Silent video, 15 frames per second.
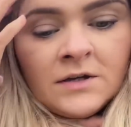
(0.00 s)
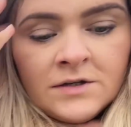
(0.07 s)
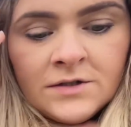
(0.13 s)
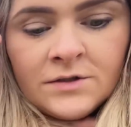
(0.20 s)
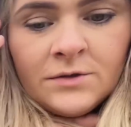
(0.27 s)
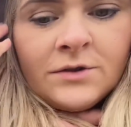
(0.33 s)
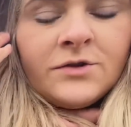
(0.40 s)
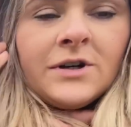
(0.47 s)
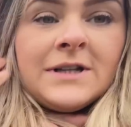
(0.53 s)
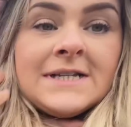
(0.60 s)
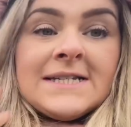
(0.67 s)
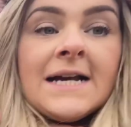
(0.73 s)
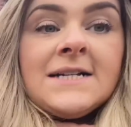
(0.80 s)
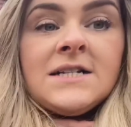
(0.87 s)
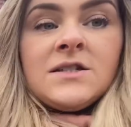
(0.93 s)
So the drill
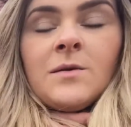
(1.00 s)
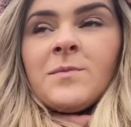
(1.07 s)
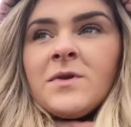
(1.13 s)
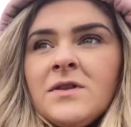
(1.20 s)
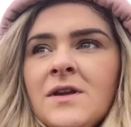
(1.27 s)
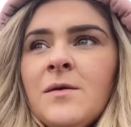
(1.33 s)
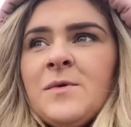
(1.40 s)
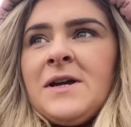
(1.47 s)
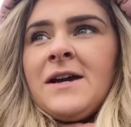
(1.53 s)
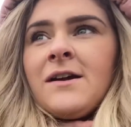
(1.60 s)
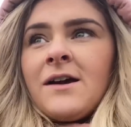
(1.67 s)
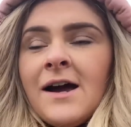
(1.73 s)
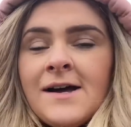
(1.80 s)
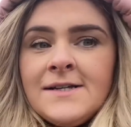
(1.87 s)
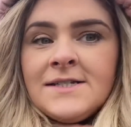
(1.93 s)
is actually something that we get
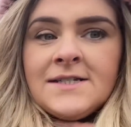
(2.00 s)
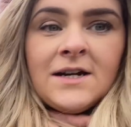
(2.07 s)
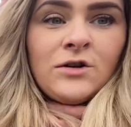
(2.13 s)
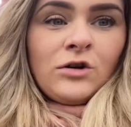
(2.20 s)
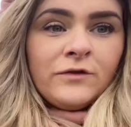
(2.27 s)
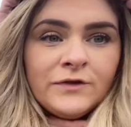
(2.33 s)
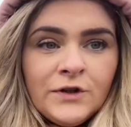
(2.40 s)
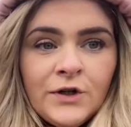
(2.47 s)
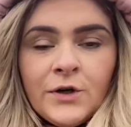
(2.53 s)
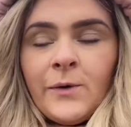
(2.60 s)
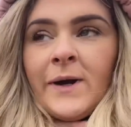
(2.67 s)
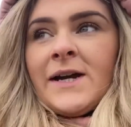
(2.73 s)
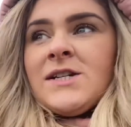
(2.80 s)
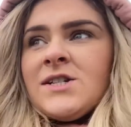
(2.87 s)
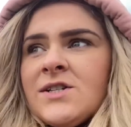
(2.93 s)
asked an awful lot of
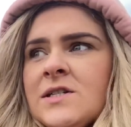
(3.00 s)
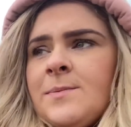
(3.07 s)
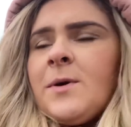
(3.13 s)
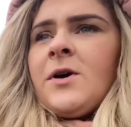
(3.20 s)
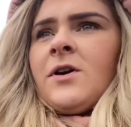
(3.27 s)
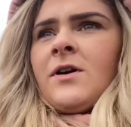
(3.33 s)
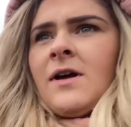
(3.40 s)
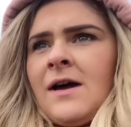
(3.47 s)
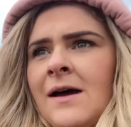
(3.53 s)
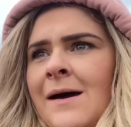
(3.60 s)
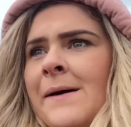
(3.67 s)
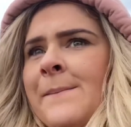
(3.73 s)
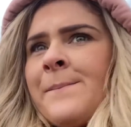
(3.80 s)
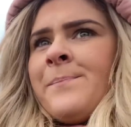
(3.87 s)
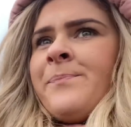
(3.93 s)
questions about.
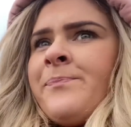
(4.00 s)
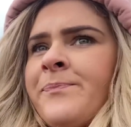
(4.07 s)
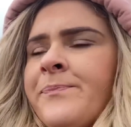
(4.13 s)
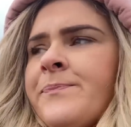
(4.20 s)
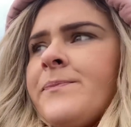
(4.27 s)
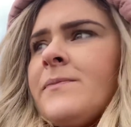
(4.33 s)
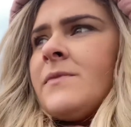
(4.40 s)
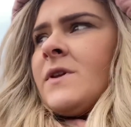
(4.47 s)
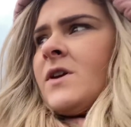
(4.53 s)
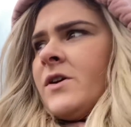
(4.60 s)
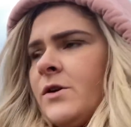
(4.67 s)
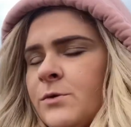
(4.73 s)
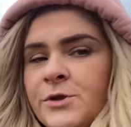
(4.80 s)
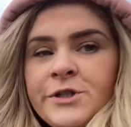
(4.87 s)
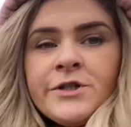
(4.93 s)
You
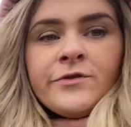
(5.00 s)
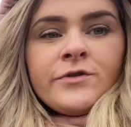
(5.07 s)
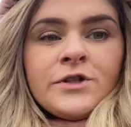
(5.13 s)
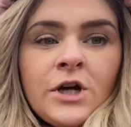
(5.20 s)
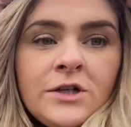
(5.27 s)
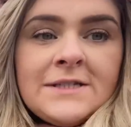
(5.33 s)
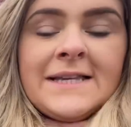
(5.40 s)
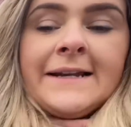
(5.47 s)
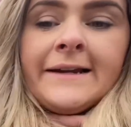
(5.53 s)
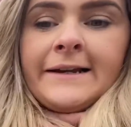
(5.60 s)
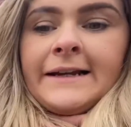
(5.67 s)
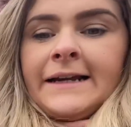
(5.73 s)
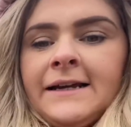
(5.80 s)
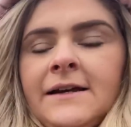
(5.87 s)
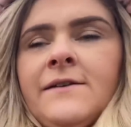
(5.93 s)
know, just the results that it
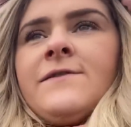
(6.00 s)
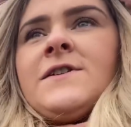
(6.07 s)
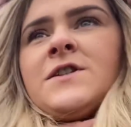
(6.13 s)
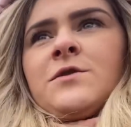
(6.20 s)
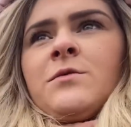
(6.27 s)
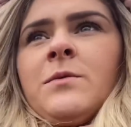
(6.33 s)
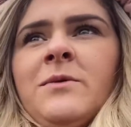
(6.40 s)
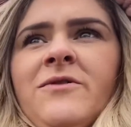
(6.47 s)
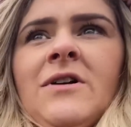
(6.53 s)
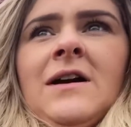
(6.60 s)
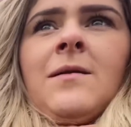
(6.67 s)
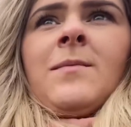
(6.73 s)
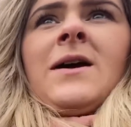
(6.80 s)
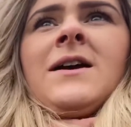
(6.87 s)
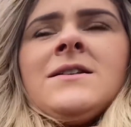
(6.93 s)
leaves, you know, would we
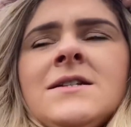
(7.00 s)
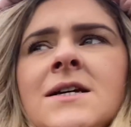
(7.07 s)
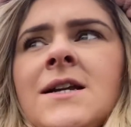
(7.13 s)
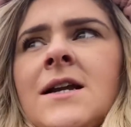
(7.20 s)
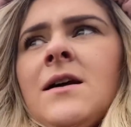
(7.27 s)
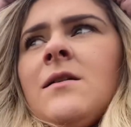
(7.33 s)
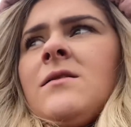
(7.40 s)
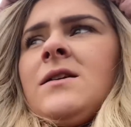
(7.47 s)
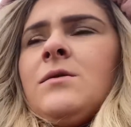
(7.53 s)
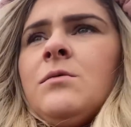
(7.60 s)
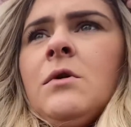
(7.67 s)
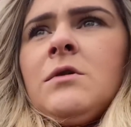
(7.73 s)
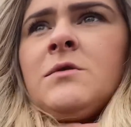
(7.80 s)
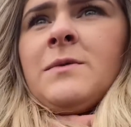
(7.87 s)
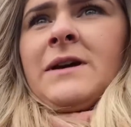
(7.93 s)
recommend it, and you know,
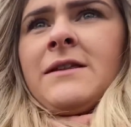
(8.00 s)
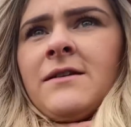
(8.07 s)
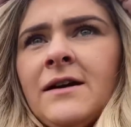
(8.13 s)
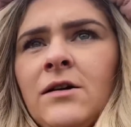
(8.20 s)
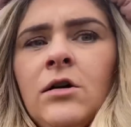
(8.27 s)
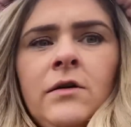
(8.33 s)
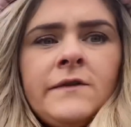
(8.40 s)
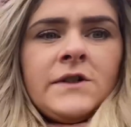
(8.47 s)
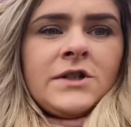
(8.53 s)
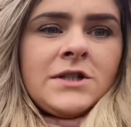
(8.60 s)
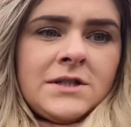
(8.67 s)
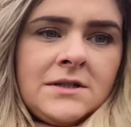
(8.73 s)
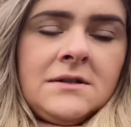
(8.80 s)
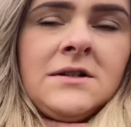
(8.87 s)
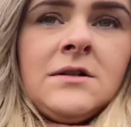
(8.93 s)
what do we think of it,
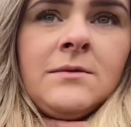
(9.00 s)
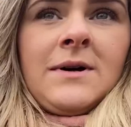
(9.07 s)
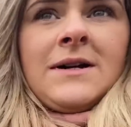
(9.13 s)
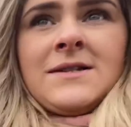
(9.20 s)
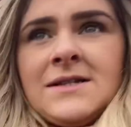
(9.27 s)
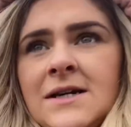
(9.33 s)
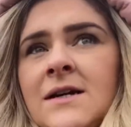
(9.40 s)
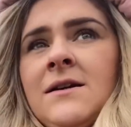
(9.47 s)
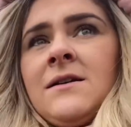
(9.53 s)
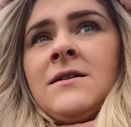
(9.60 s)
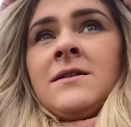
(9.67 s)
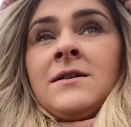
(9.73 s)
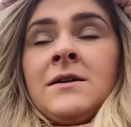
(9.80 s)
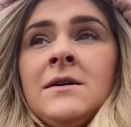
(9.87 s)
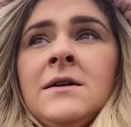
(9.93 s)
just, you know, as an
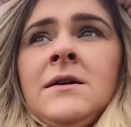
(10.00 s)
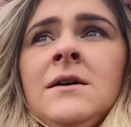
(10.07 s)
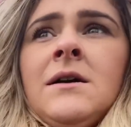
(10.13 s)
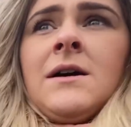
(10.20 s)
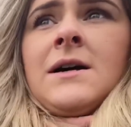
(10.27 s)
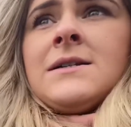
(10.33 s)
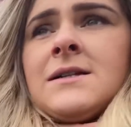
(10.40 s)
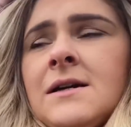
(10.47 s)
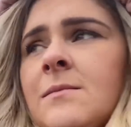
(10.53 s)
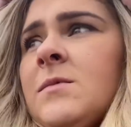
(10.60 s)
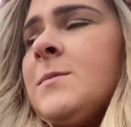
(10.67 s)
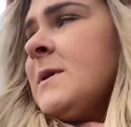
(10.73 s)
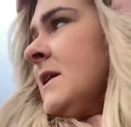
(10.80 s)
implement